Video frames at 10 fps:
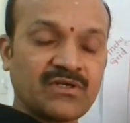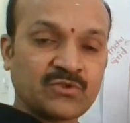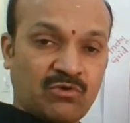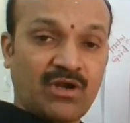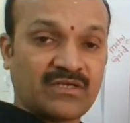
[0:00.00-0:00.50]

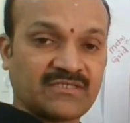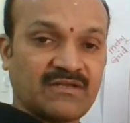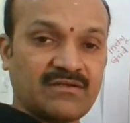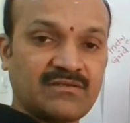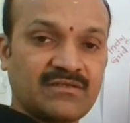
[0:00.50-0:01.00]
solar
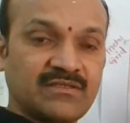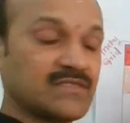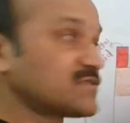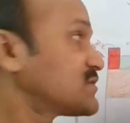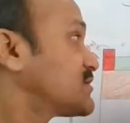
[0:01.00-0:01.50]
cell in
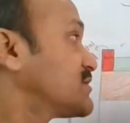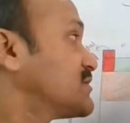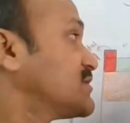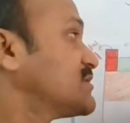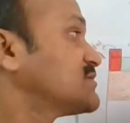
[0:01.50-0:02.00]

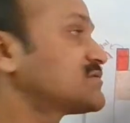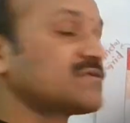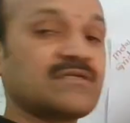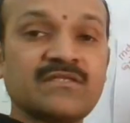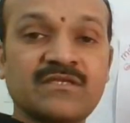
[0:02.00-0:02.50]

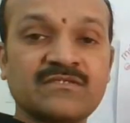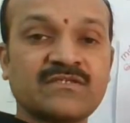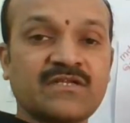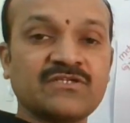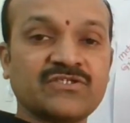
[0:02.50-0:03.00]

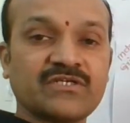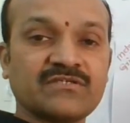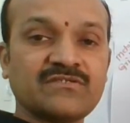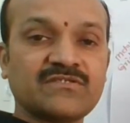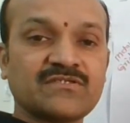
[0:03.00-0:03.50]
these
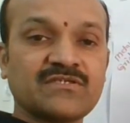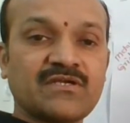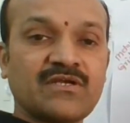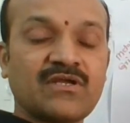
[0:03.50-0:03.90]
regions